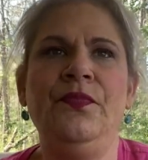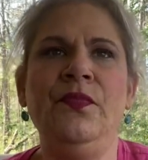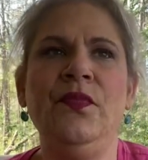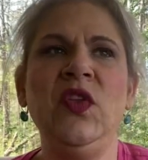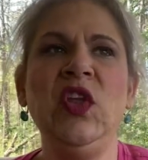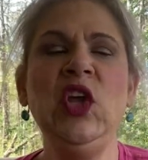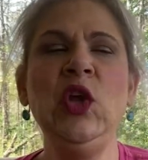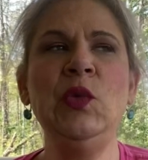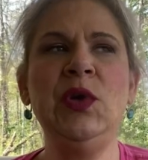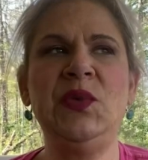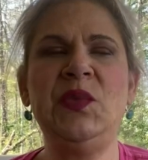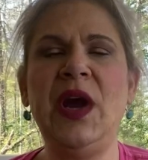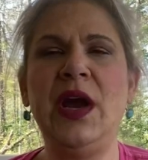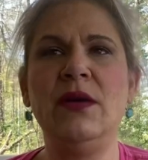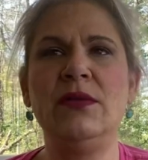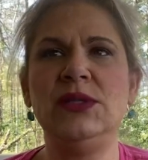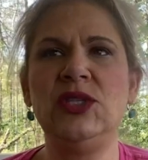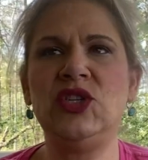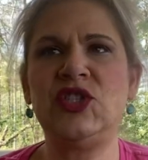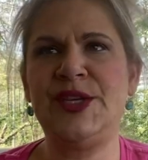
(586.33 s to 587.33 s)
you would
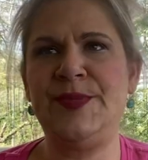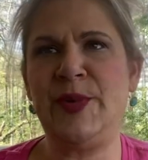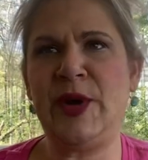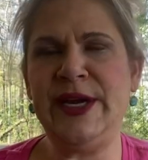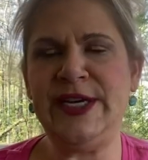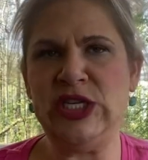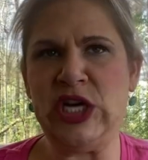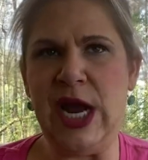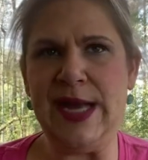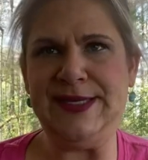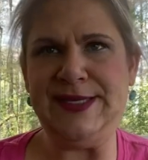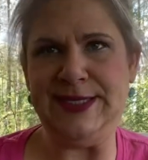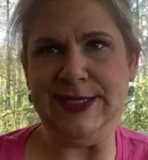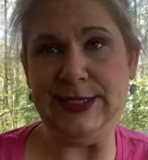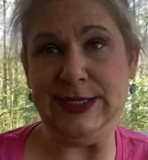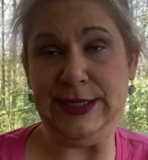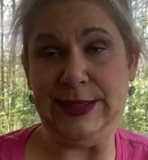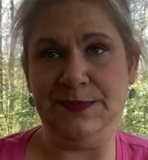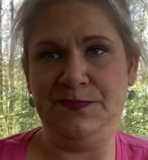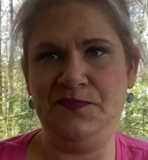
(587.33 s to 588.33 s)
wear with your spring
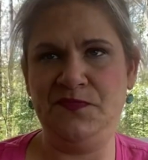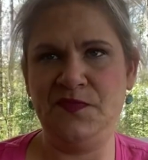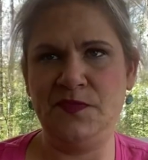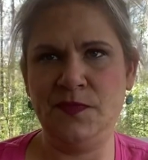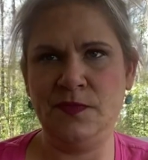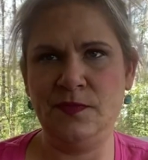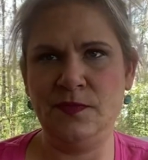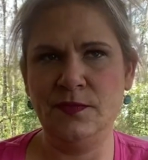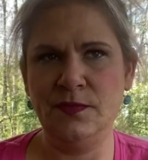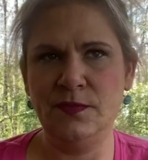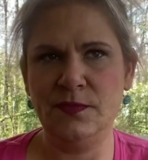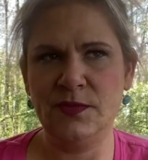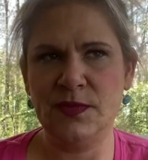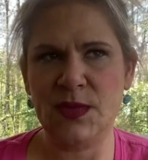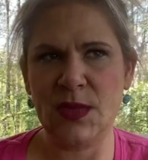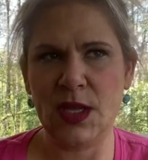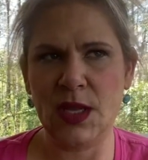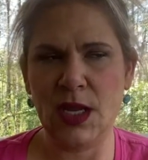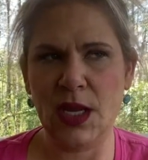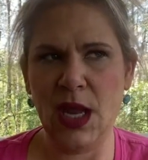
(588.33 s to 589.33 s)
dresses
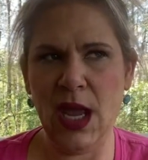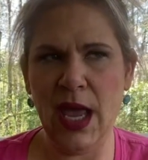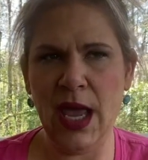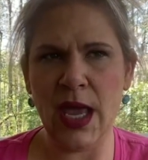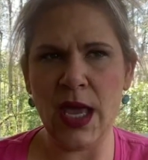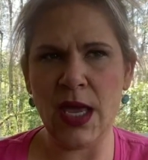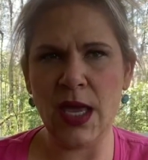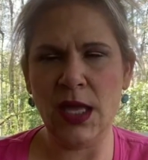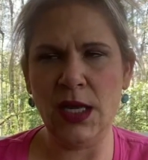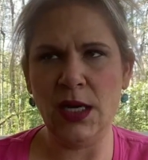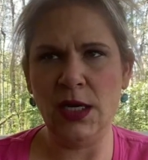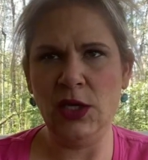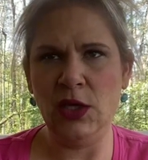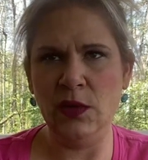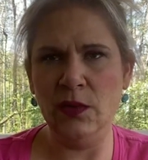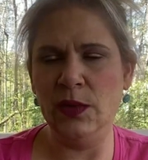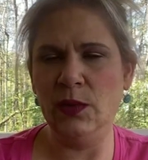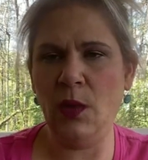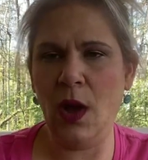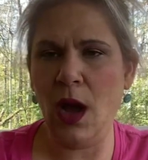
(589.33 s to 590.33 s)
and
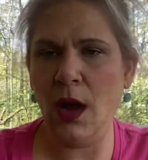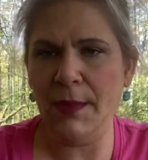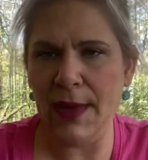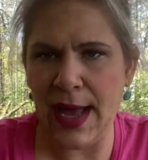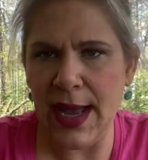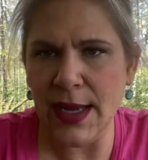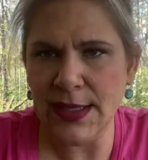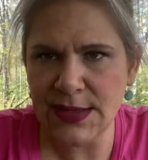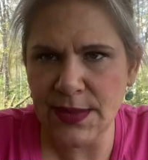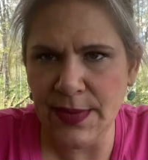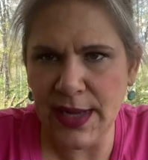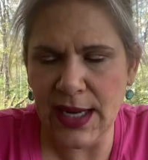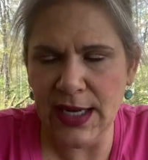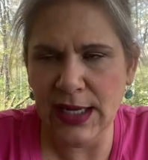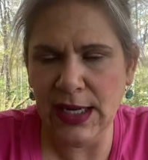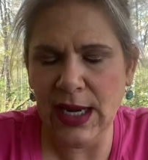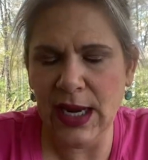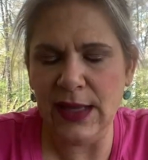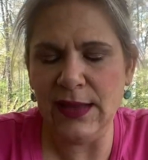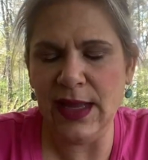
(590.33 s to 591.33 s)
you would walk by
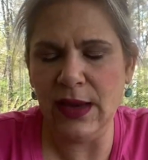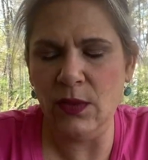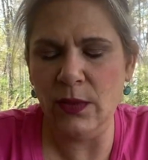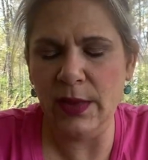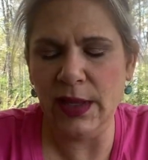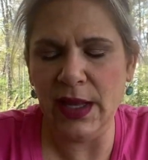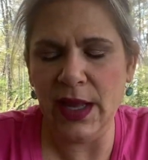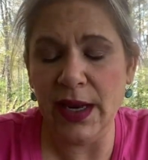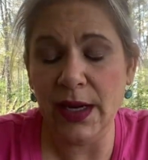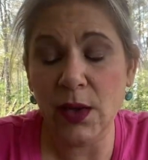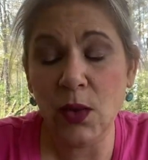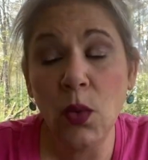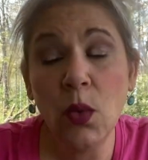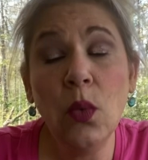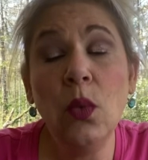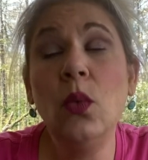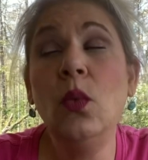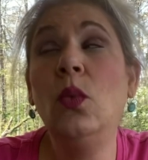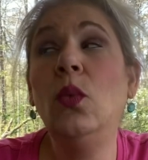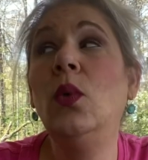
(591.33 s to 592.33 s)
somebody and they would be like,
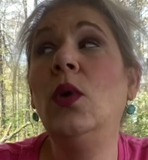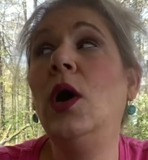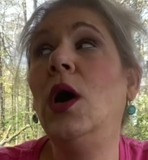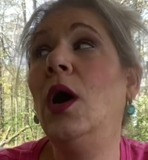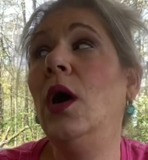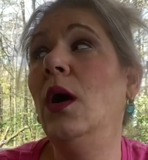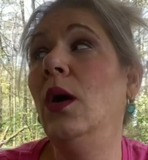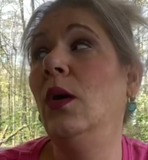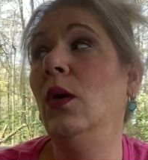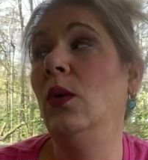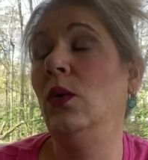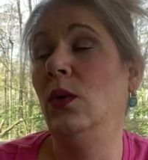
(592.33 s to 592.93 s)
whoa.